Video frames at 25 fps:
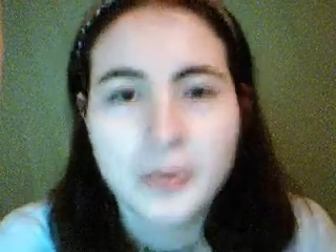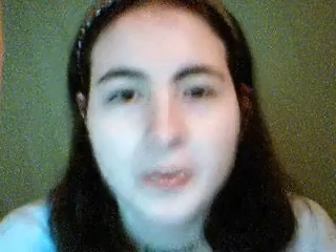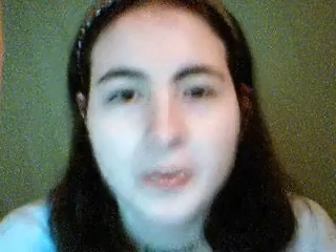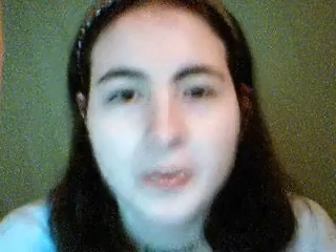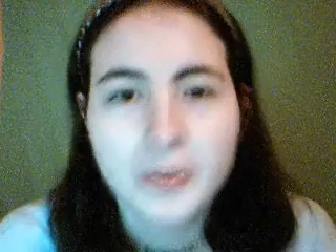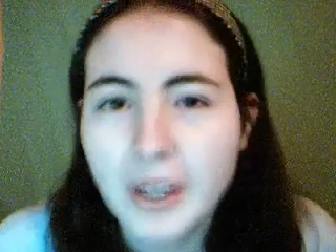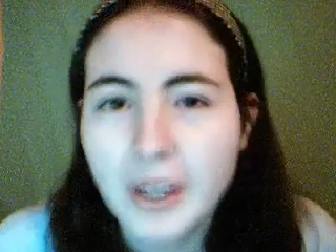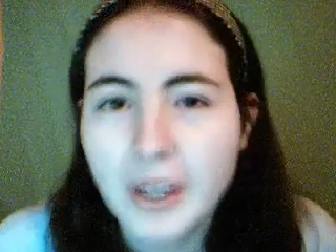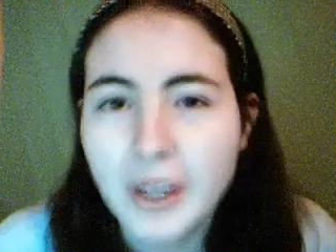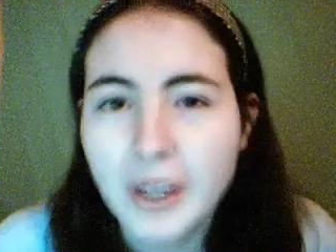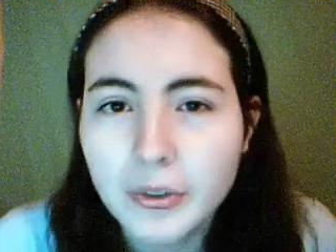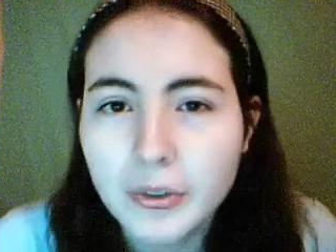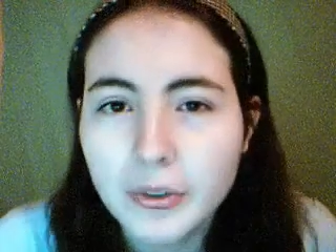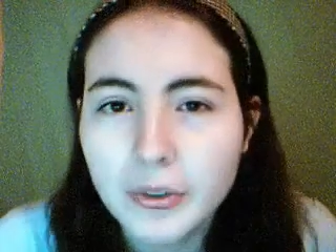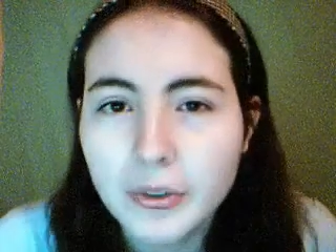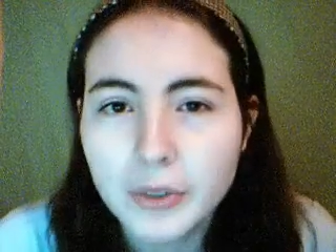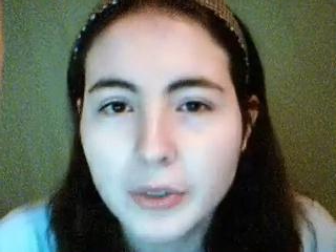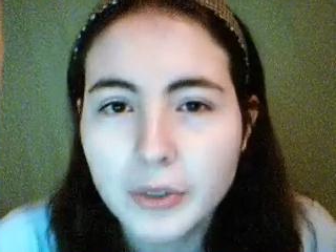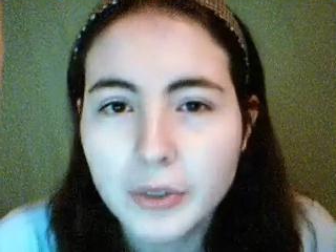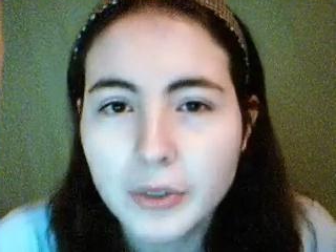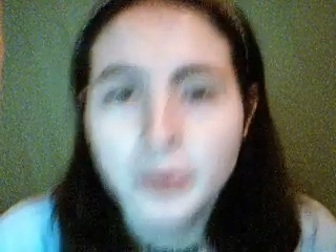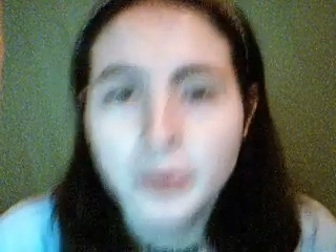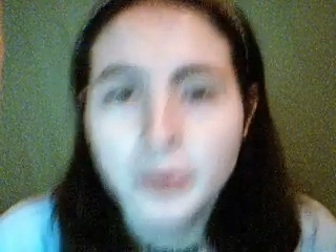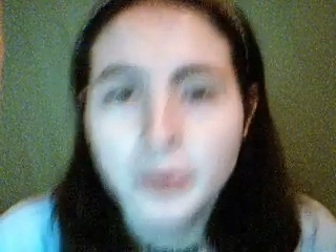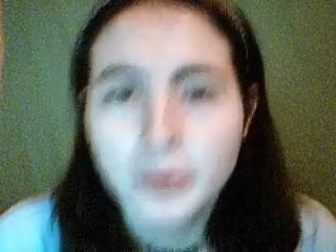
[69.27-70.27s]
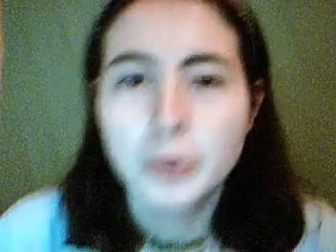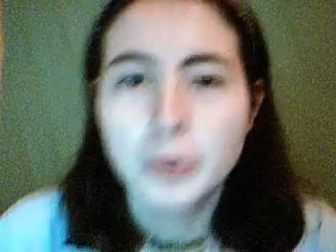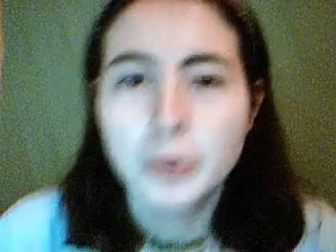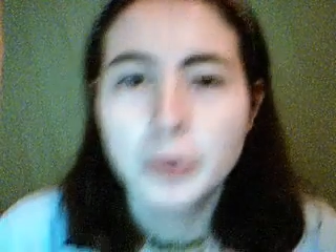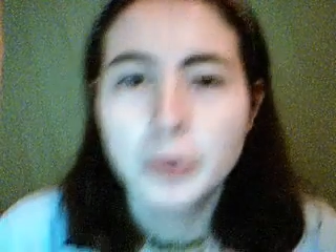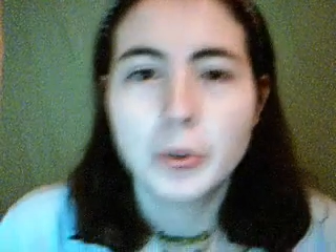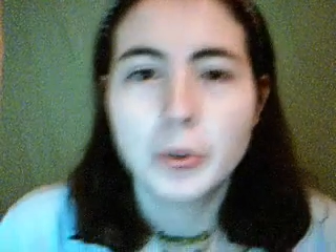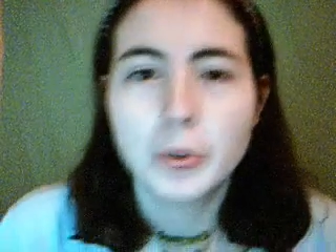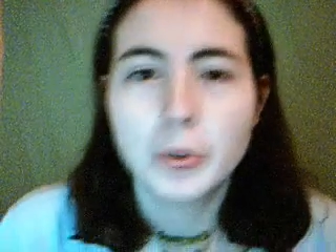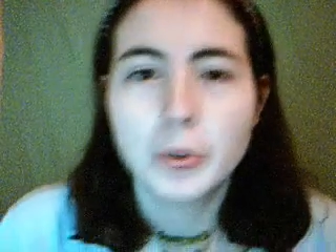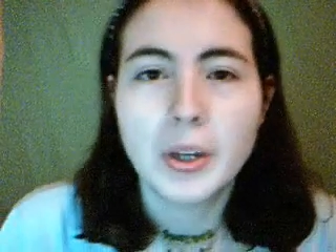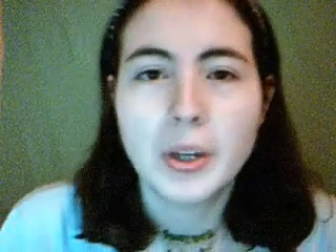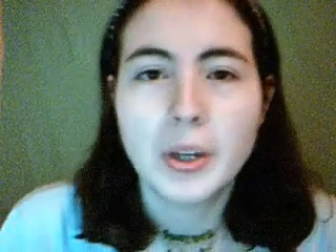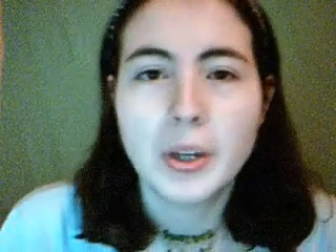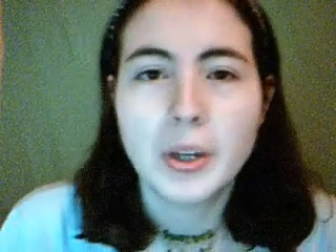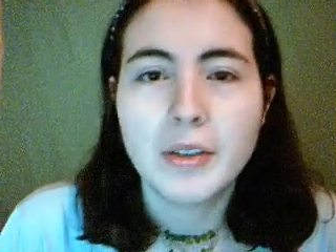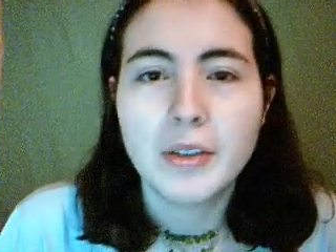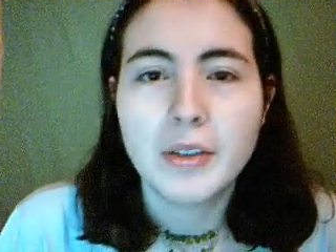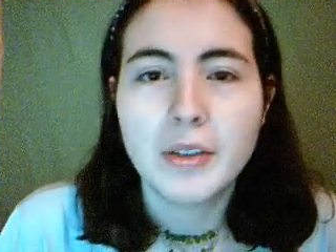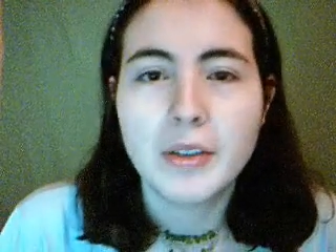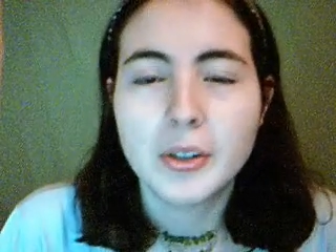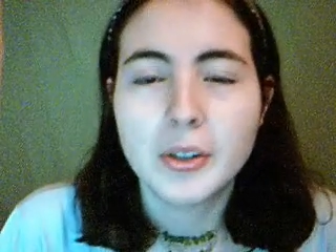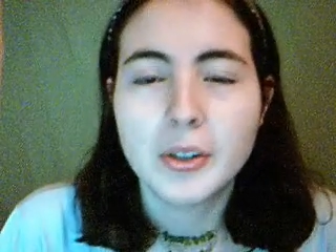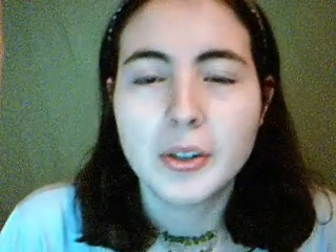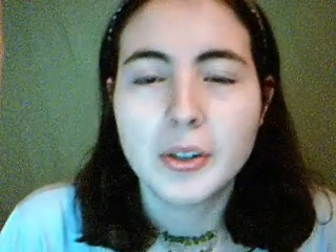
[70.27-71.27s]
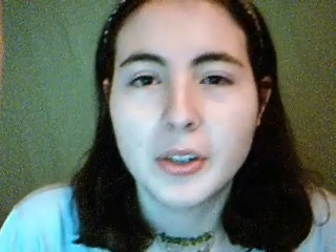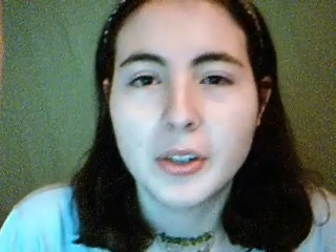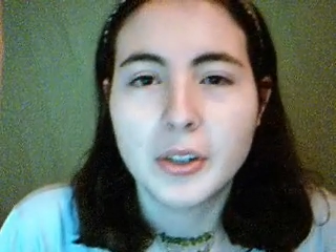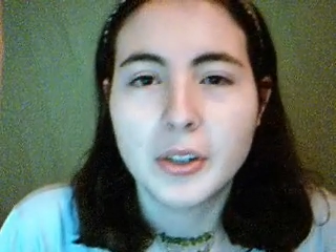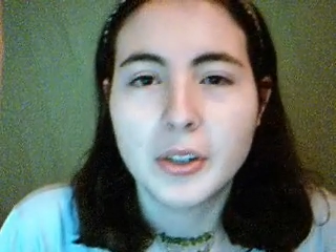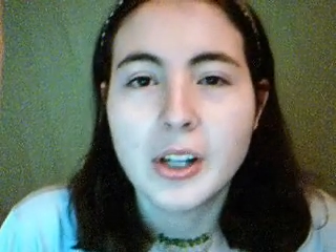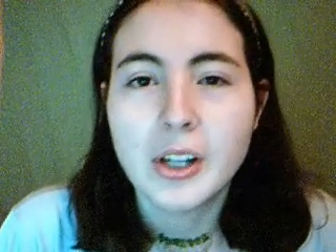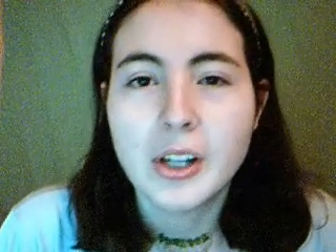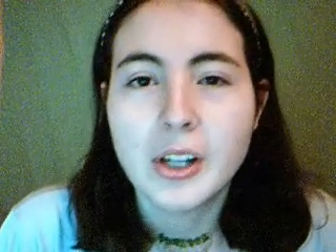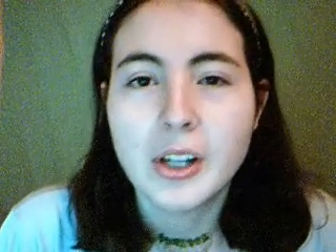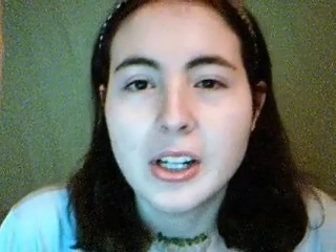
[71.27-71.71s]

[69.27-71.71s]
favorite food or whatever or